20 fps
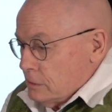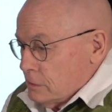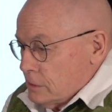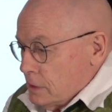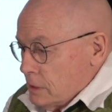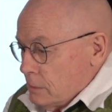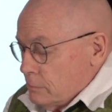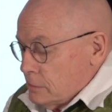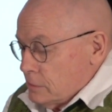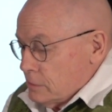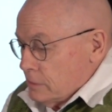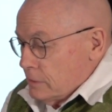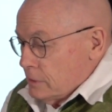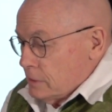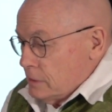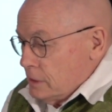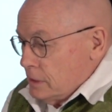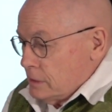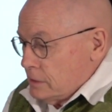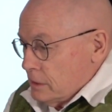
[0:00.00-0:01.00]
you come to the
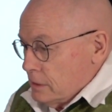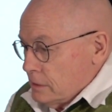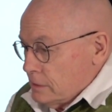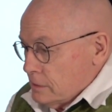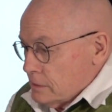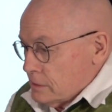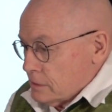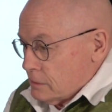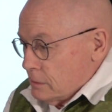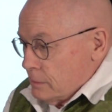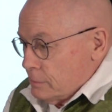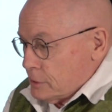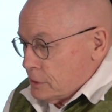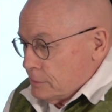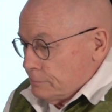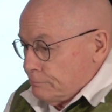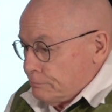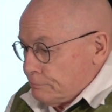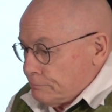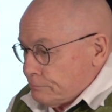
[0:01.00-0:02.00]
detailed
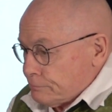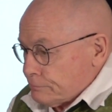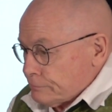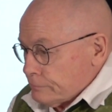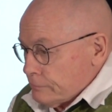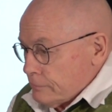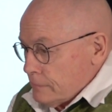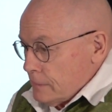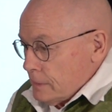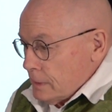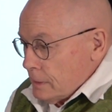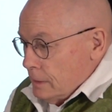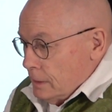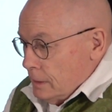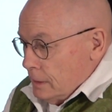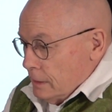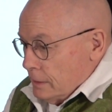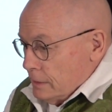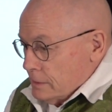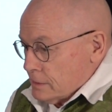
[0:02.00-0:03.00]
description.
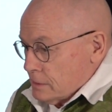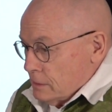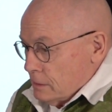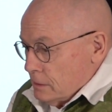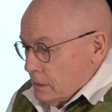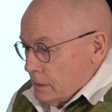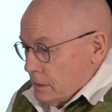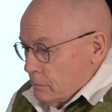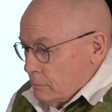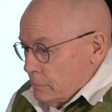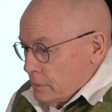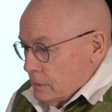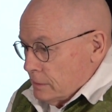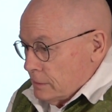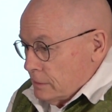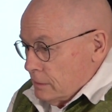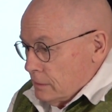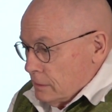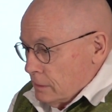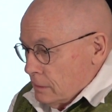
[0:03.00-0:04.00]
Let's go a little
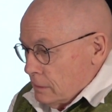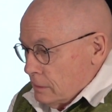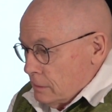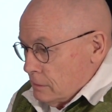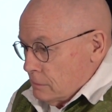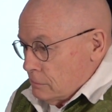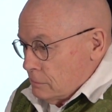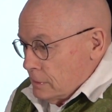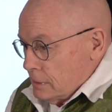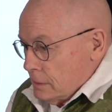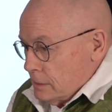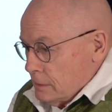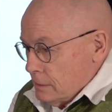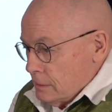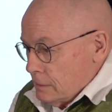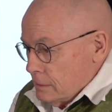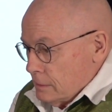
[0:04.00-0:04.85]
bit lower.